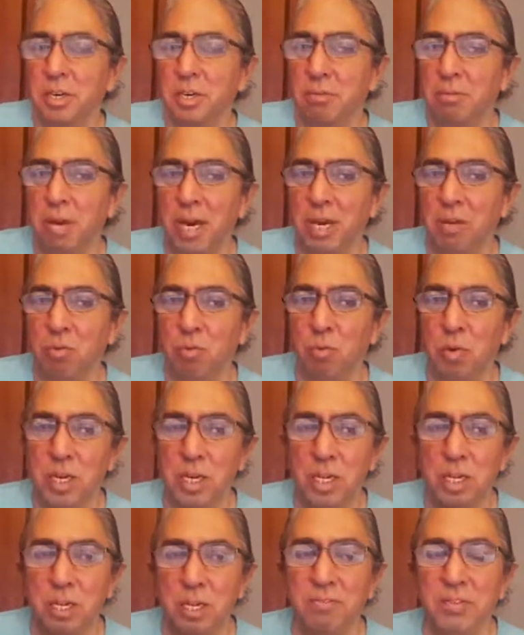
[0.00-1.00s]
right? We
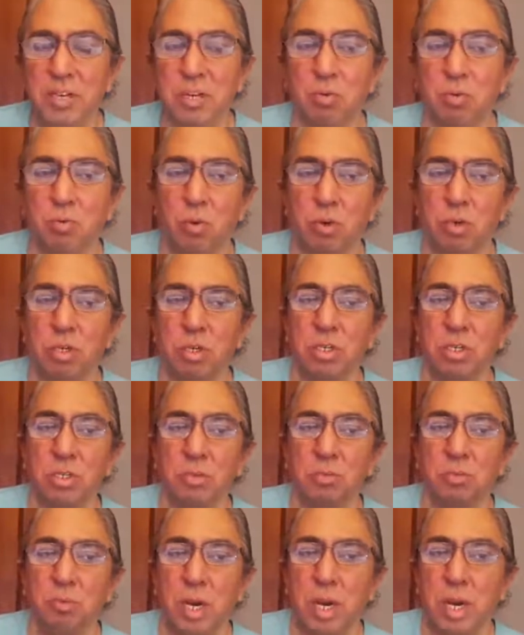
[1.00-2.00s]
live in a world
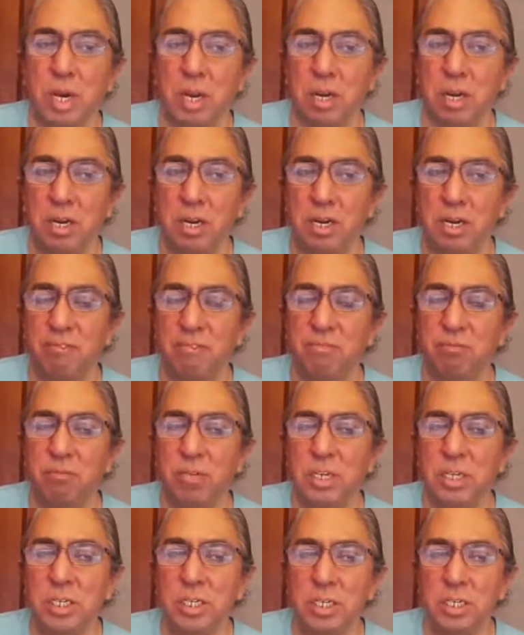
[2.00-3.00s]
where if
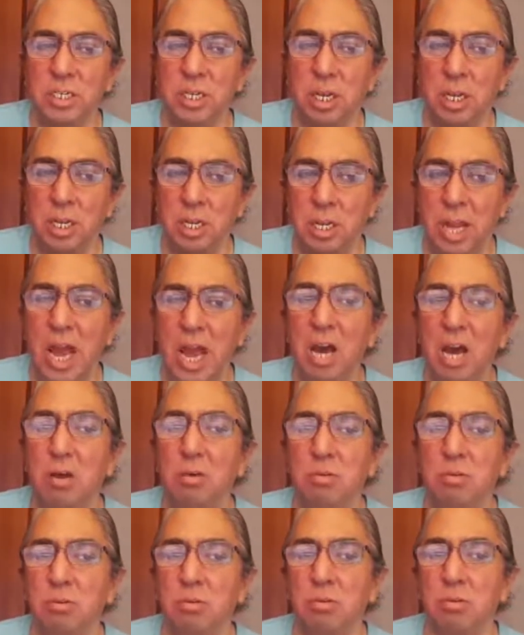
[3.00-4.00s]
we
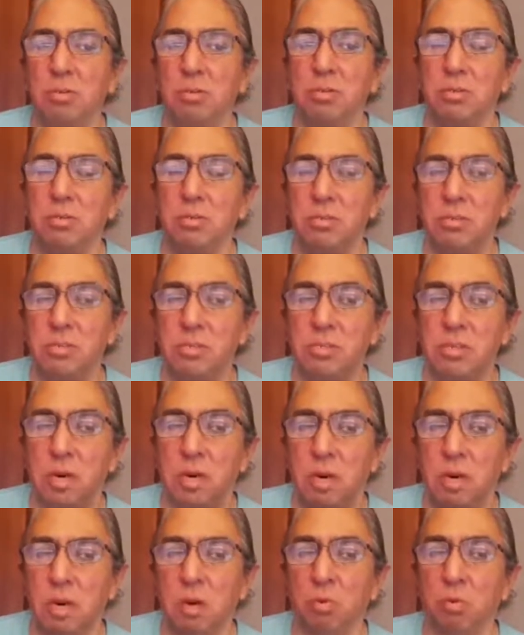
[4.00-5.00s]
allow
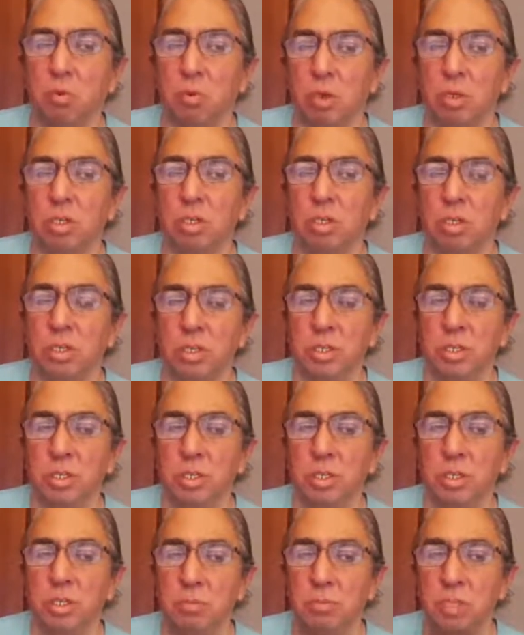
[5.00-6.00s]
our world
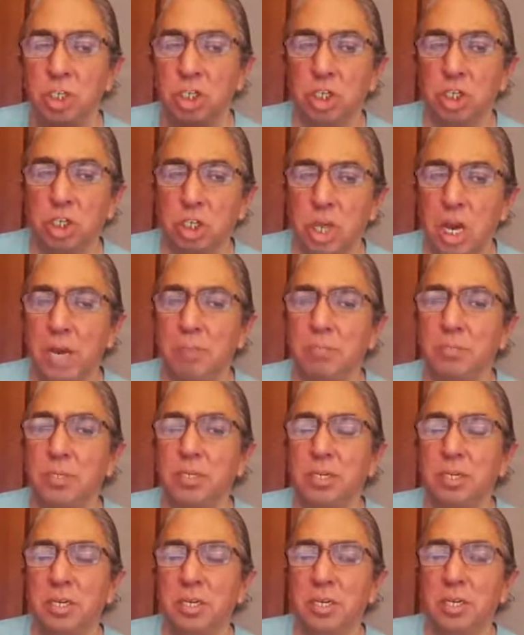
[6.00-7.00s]
to be
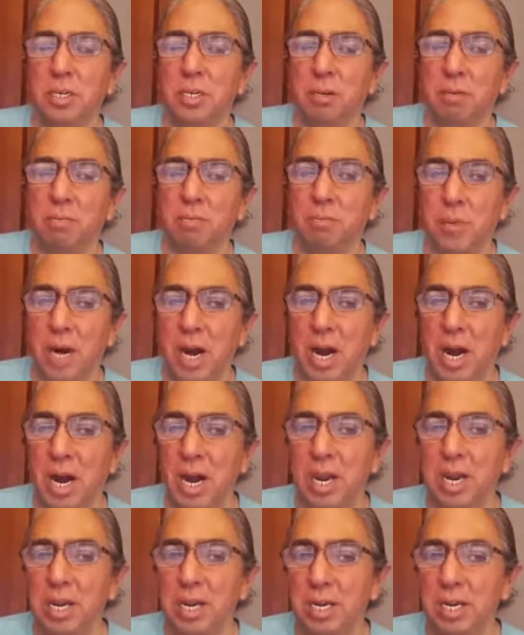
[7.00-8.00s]
shaped
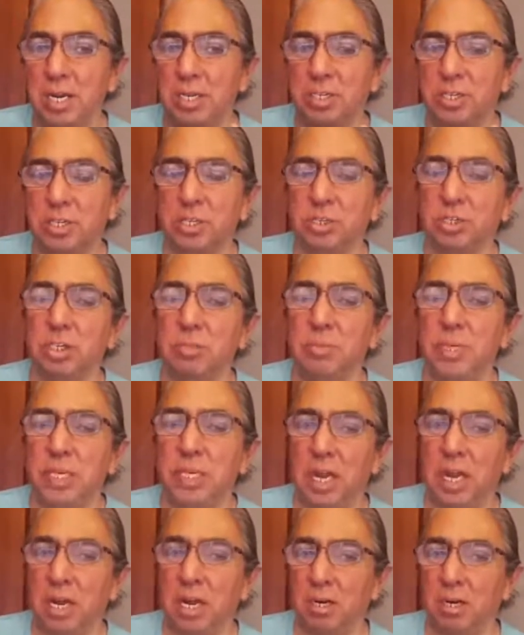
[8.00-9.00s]
by social
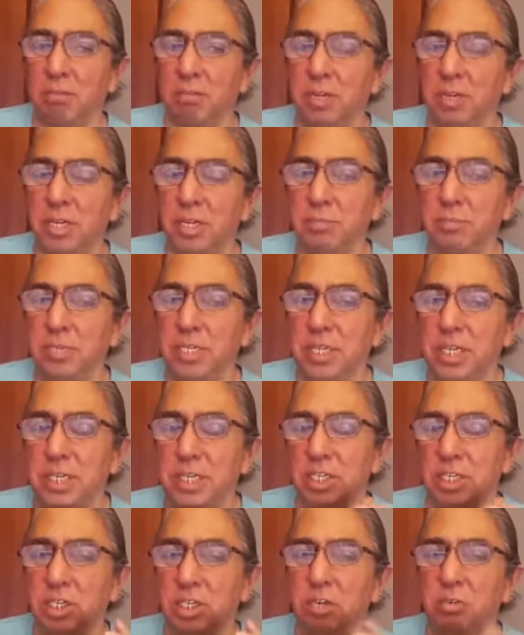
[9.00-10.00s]
media algorithms, it
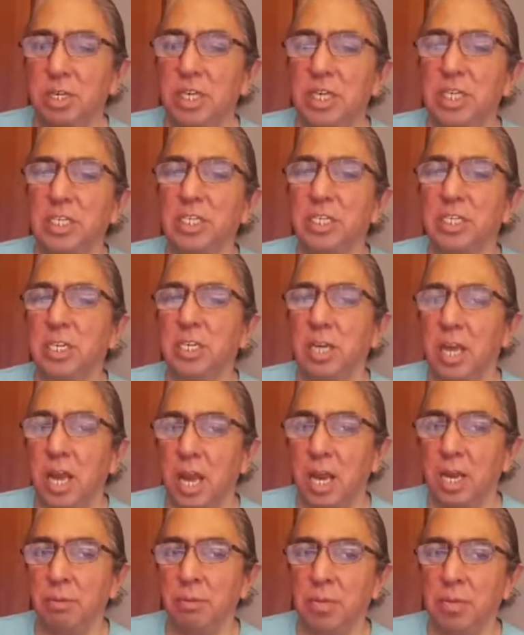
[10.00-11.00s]
so easily
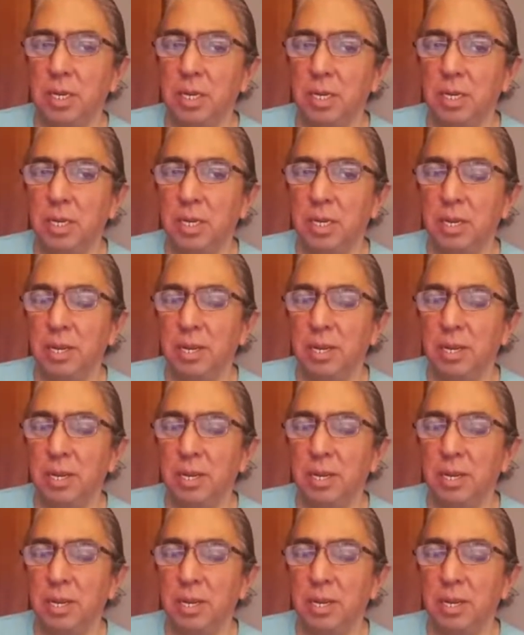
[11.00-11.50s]
can be.